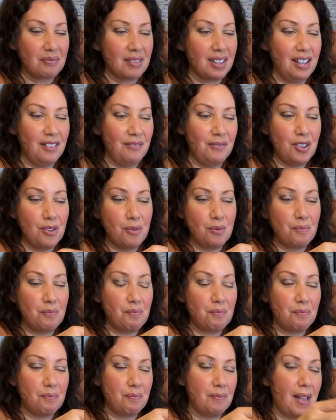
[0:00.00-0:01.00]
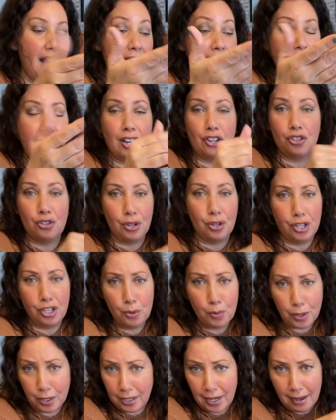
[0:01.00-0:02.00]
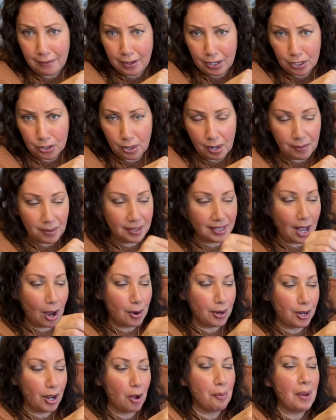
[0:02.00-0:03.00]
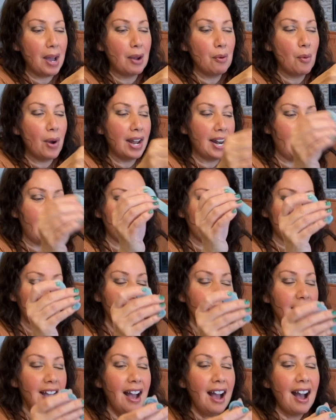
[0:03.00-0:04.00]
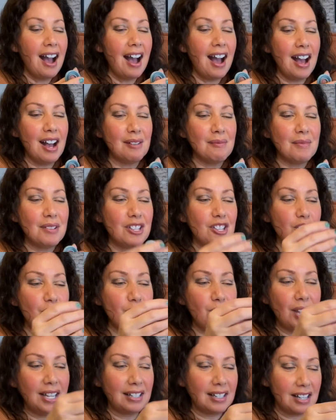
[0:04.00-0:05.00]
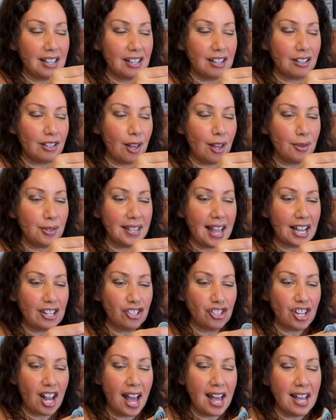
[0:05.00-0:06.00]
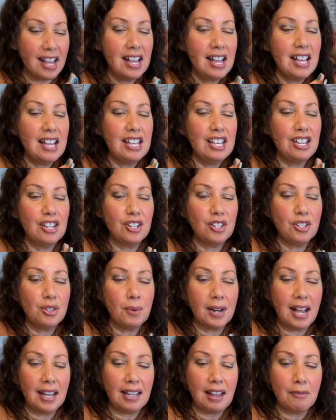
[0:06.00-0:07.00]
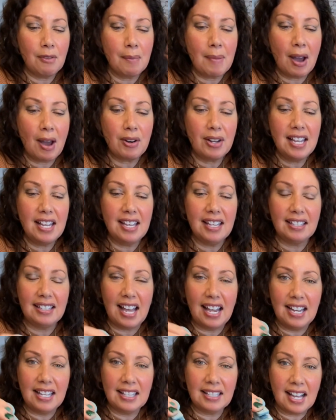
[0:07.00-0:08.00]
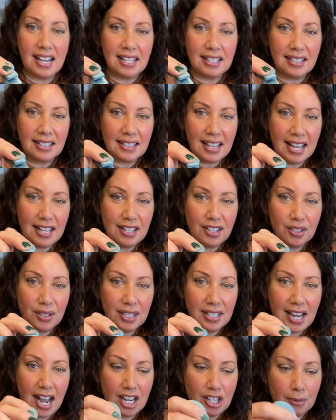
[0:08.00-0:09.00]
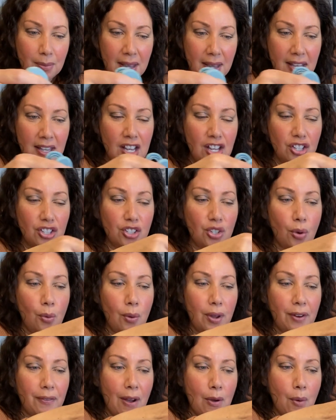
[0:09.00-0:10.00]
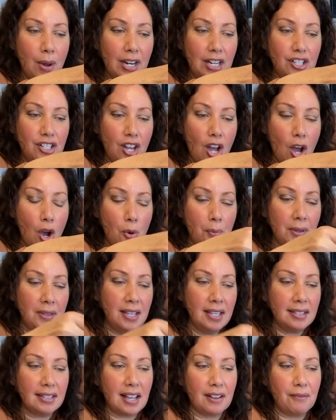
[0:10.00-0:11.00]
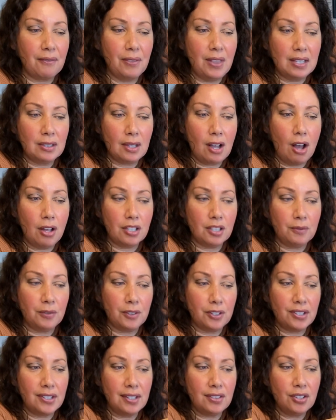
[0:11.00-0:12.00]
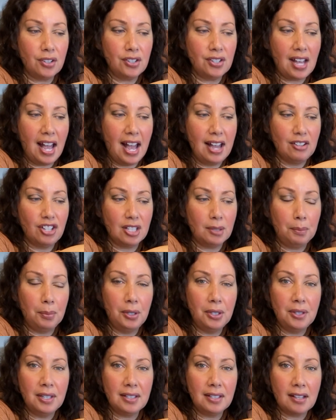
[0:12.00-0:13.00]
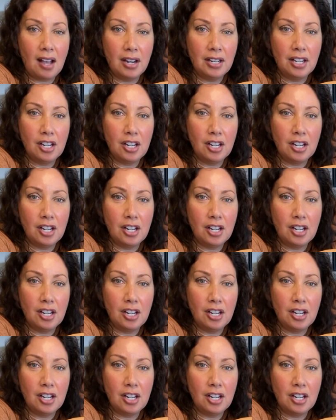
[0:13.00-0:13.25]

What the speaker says: if you had extra, you wouldn't have extra of the sourdough, but whatever. You can close that shut. Here's what I love about it is that it's got a slicer attachment. So if I wanted to open this, like this calls for scissors, I just put this on